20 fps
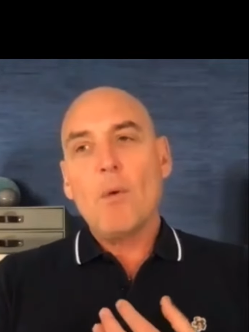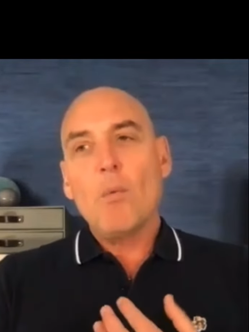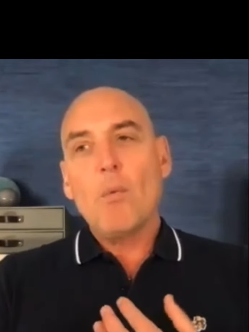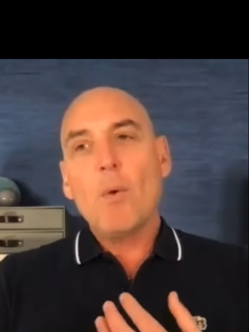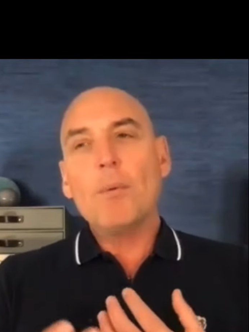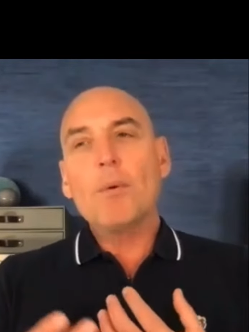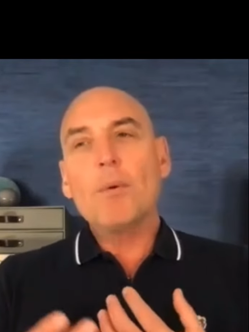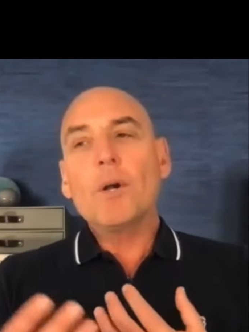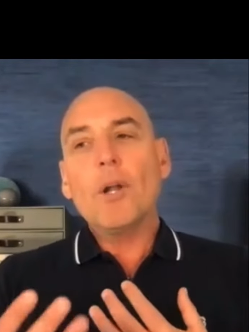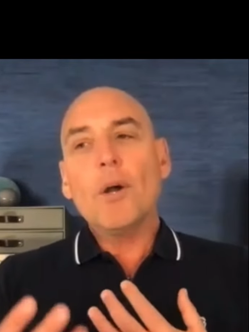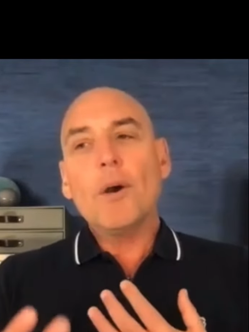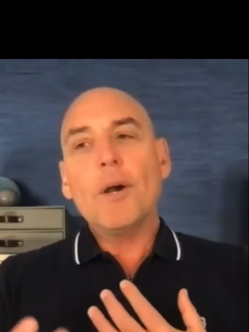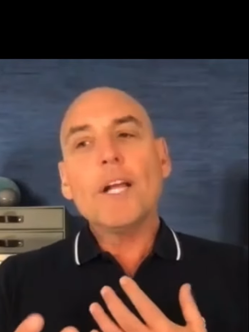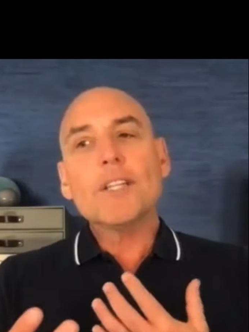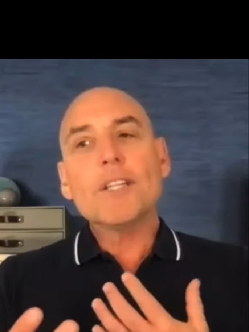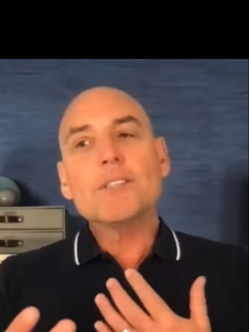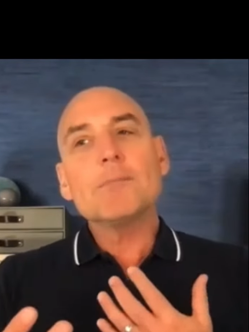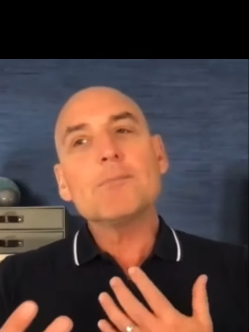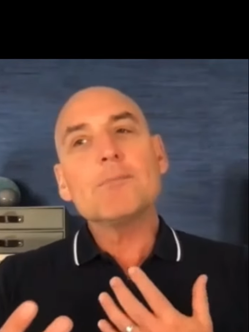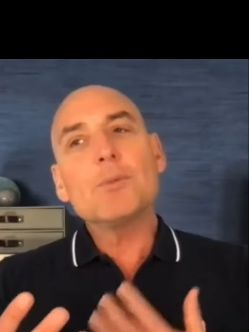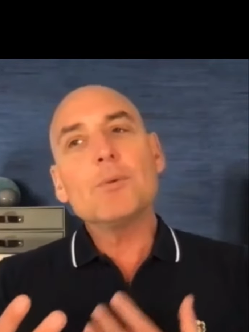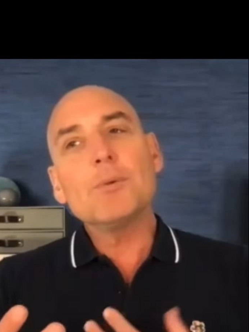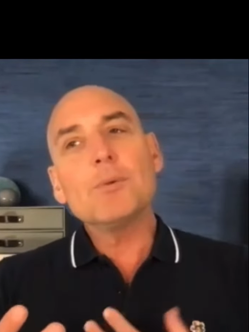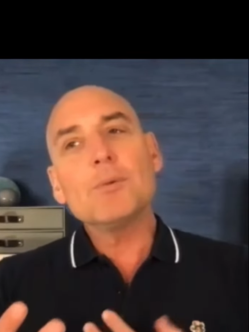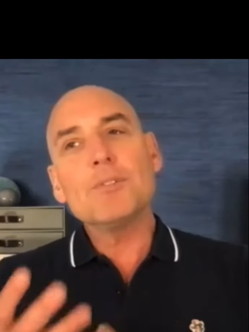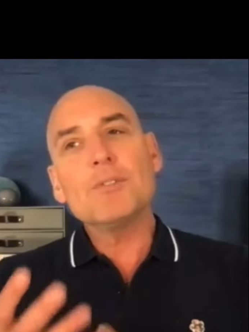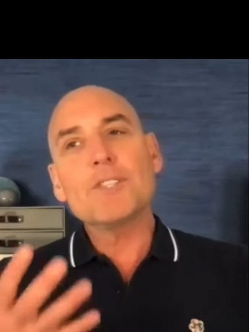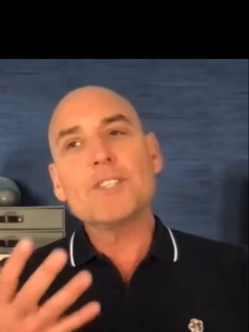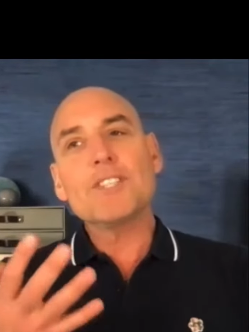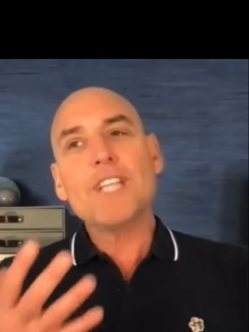we were learning some
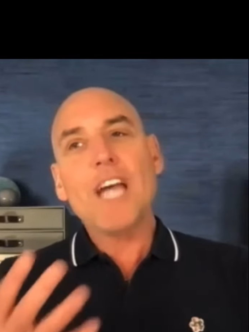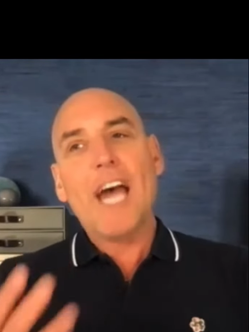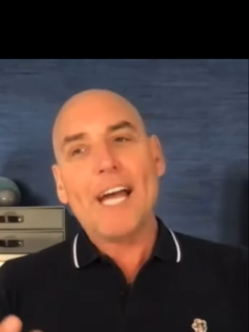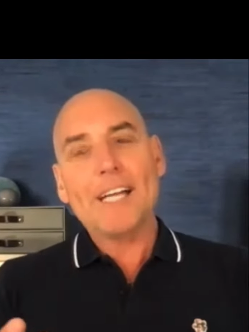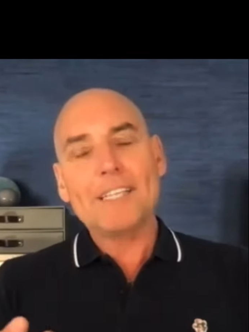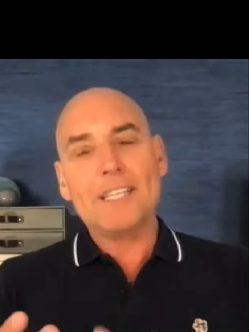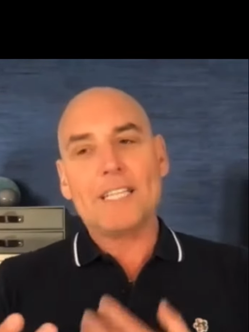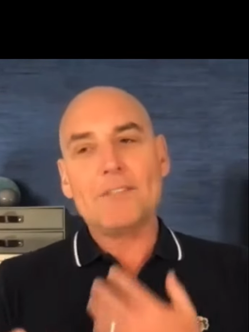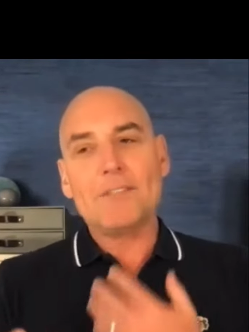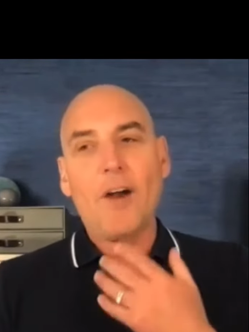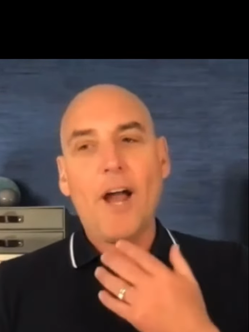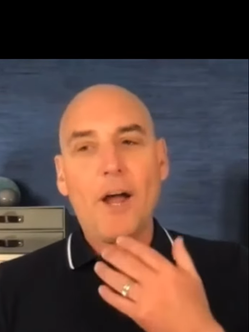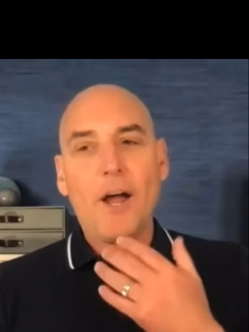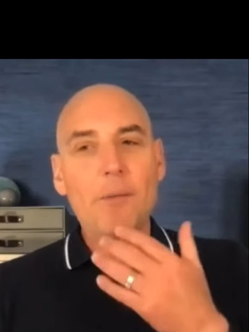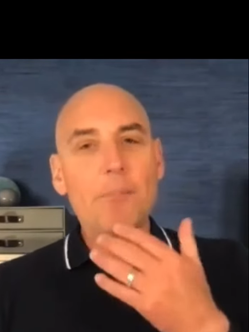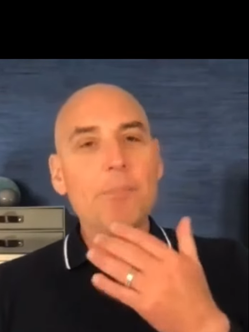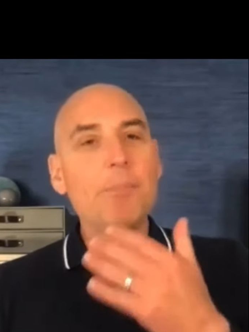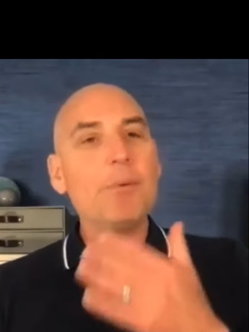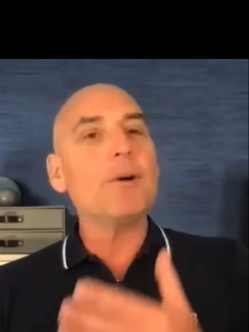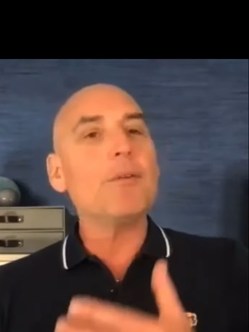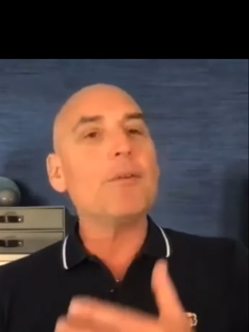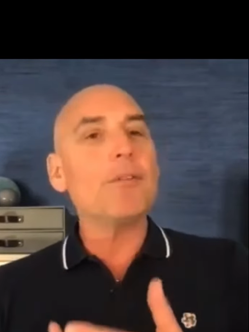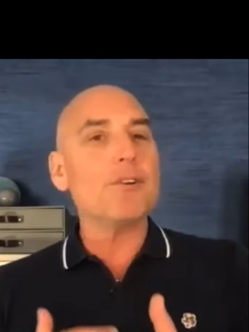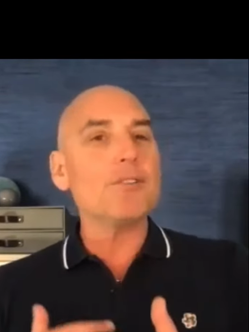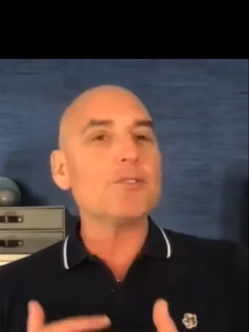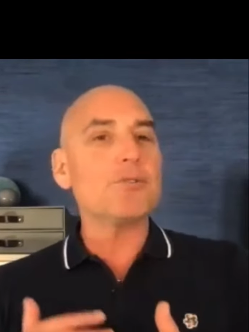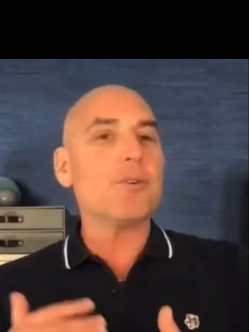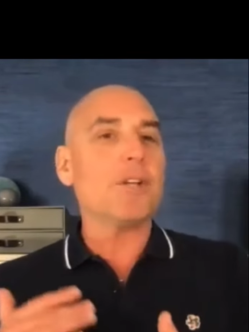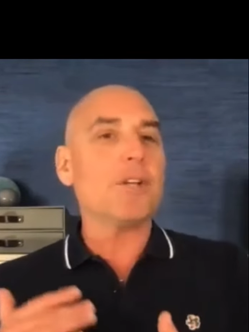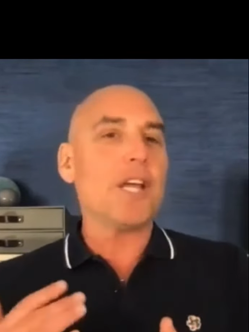tools and tactics for how to build
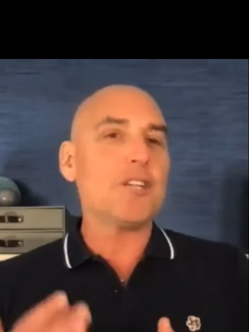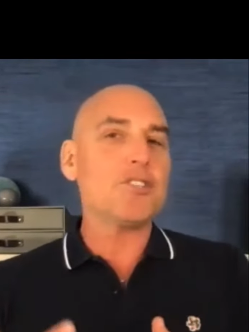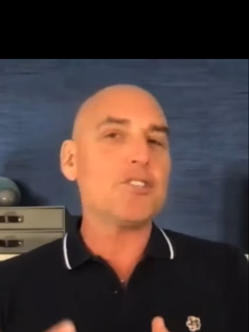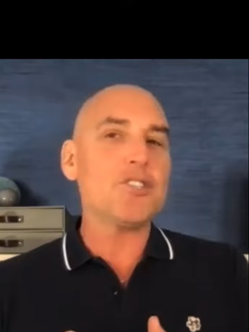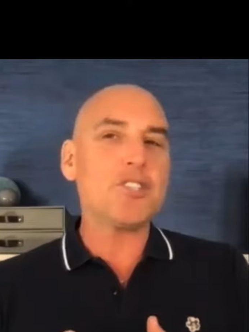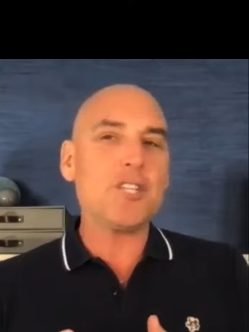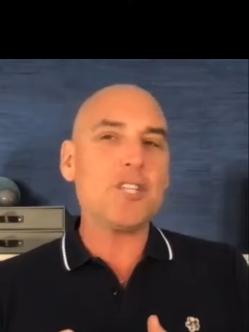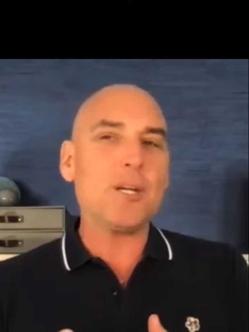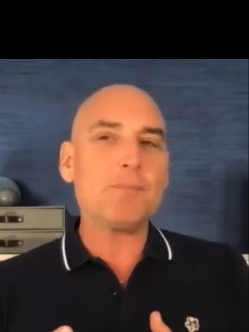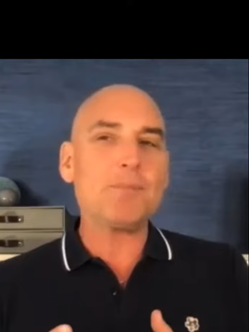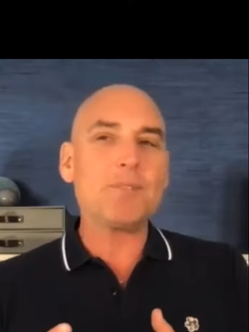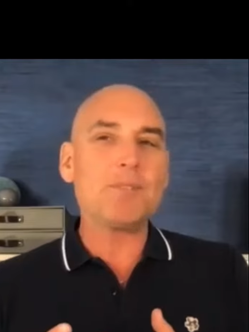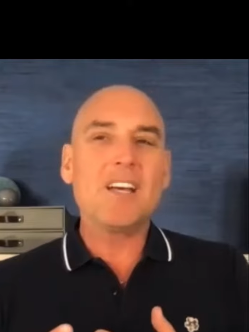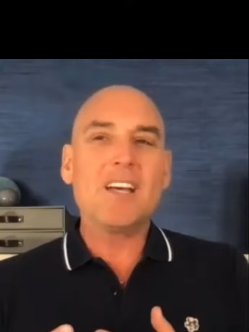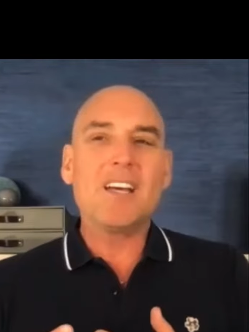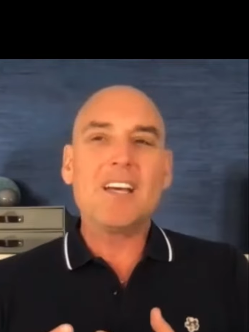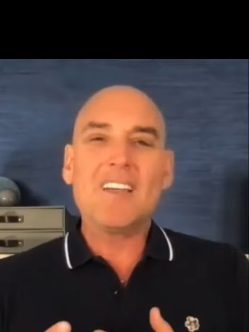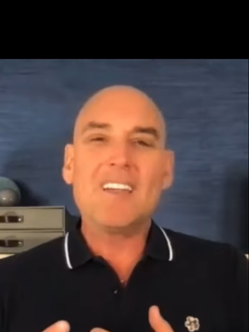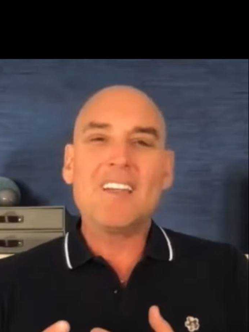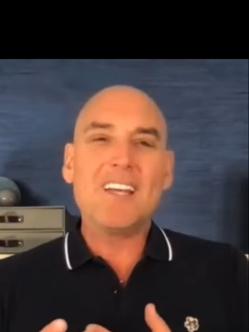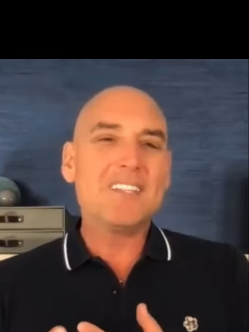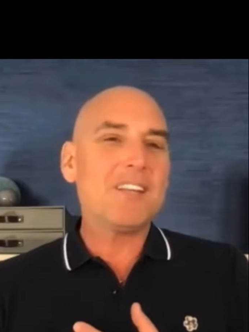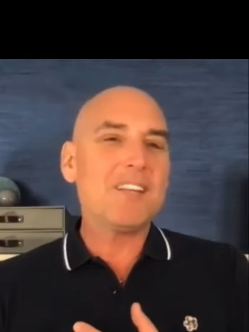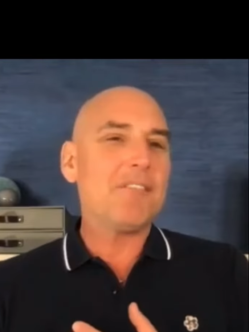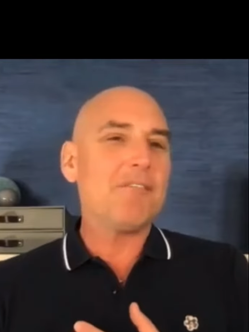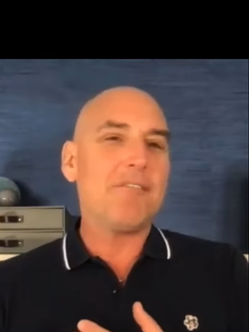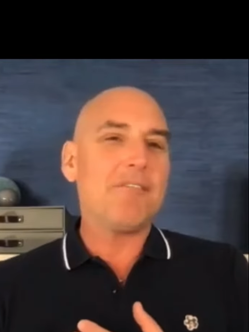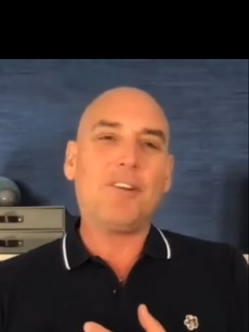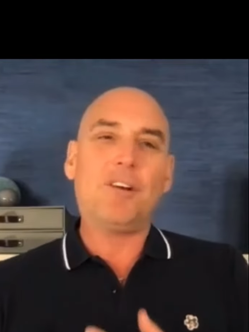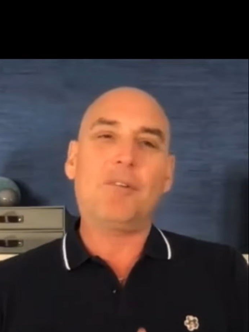those relationships that
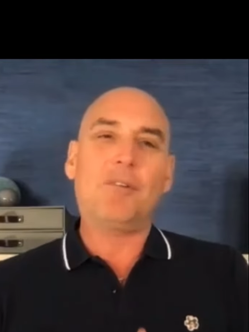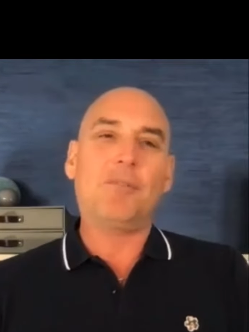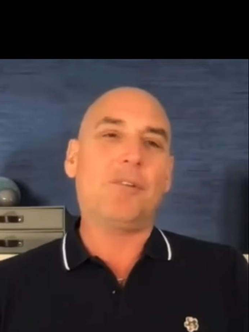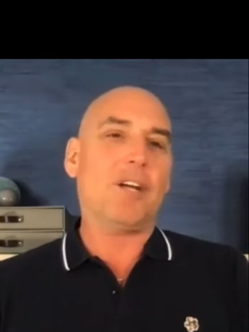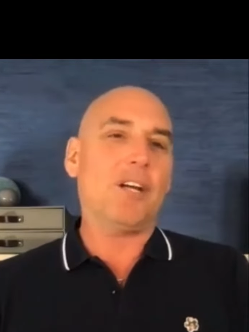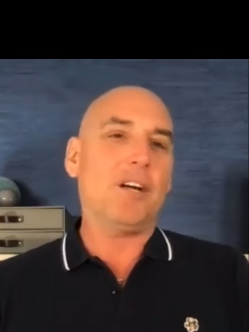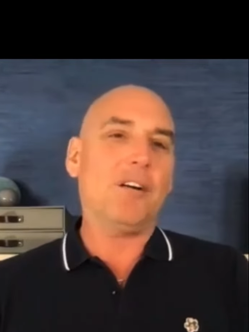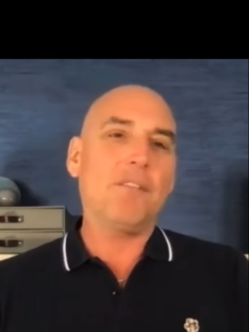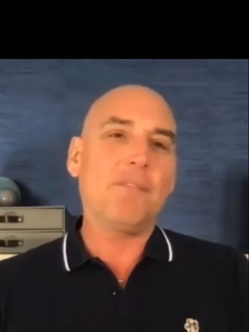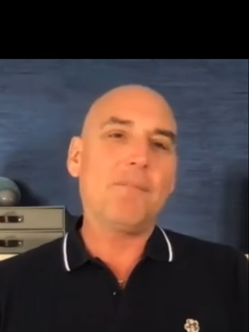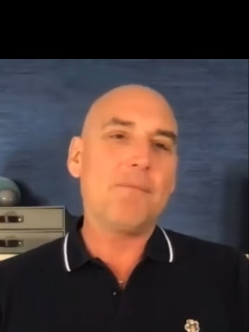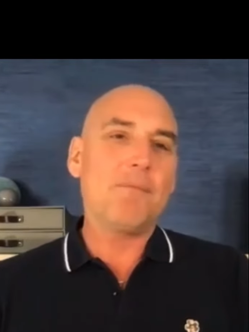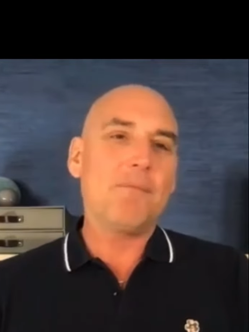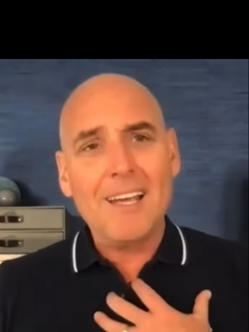didn't feel real